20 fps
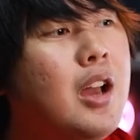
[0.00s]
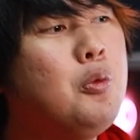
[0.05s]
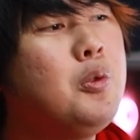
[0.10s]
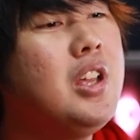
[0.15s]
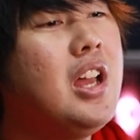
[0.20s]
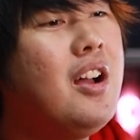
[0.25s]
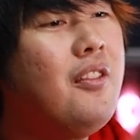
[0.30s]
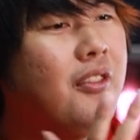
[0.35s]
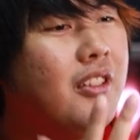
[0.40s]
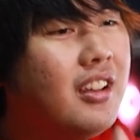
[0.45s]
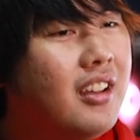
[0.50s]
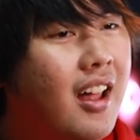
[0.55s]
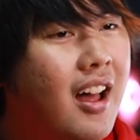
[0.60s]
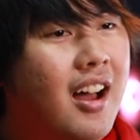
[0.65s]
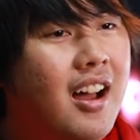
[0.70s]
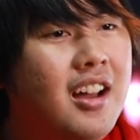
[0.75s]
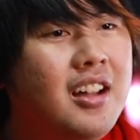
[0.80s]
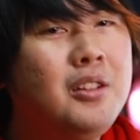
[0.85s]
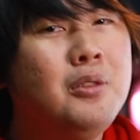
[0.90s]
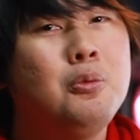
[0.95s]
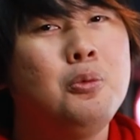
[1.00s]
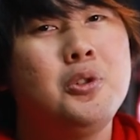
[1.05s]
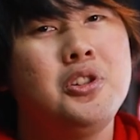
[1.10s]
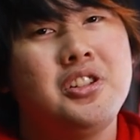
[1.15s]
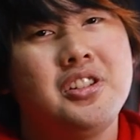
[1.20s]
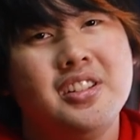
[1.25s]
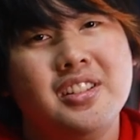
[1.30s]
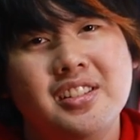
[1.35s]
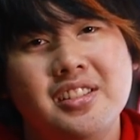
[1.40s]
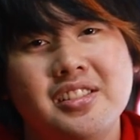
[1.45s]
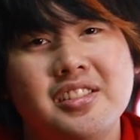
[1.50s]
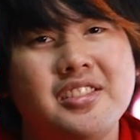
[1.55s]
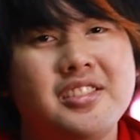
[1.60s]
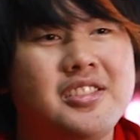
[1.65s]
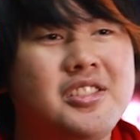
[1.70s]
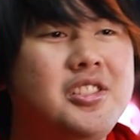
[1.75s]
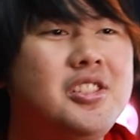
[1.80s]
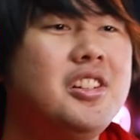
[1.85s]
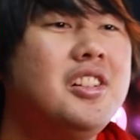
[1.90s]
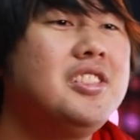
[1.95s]
And we have Lan, which is
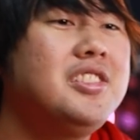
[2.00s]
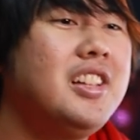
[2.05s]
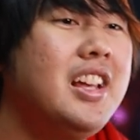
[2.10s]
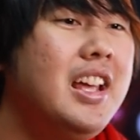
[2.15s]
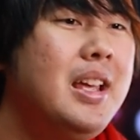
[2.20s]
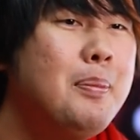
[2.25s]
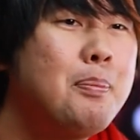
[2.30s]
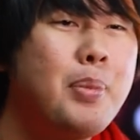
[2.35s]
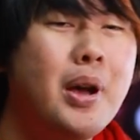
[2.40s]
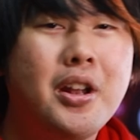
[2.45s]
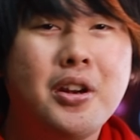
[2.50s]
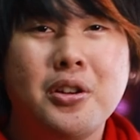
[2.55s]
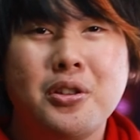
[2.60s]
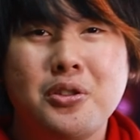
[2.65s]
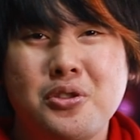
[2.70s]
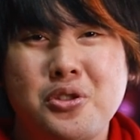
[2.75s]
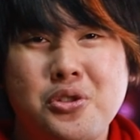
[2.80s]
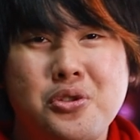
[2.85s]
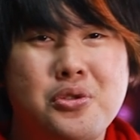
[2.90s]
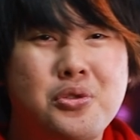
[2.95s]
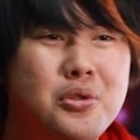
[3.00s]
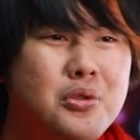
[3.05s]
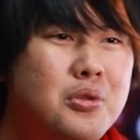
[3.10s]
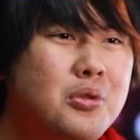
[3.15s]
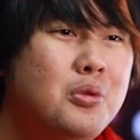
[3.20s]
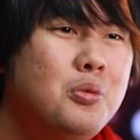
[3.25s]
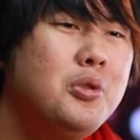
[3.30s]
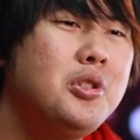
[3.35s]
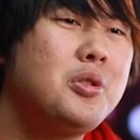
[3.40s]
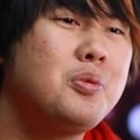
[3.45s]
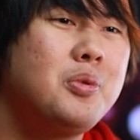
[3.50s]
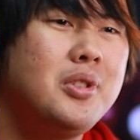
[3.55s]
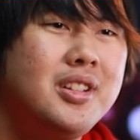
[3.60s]
just a better Chu, which